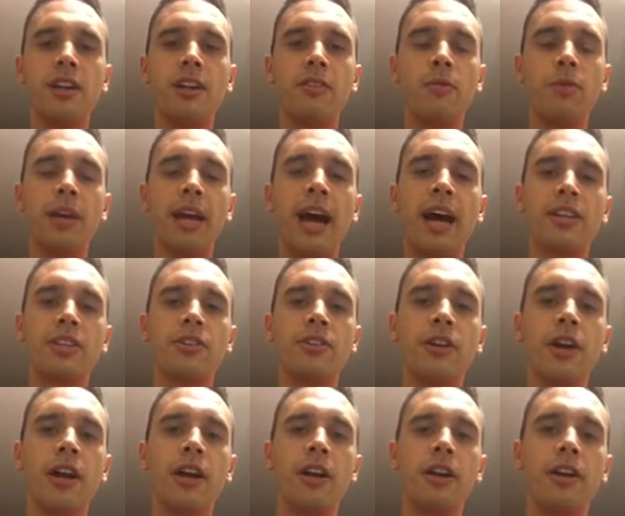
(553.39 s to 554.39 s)
And if we ask
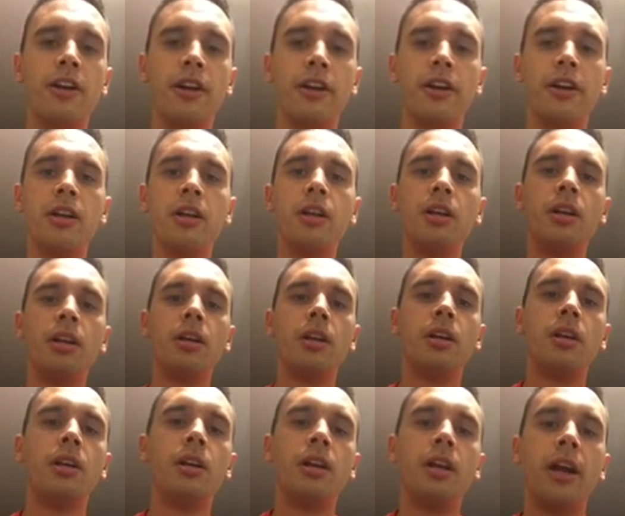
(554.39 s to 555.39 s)
Creator
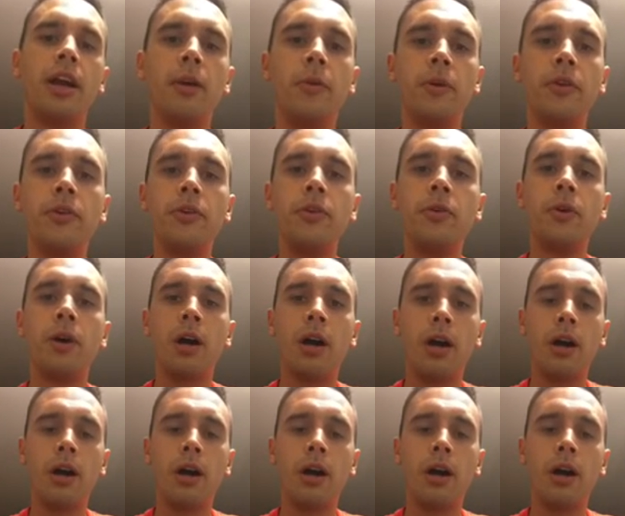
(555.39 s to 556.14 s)
and we do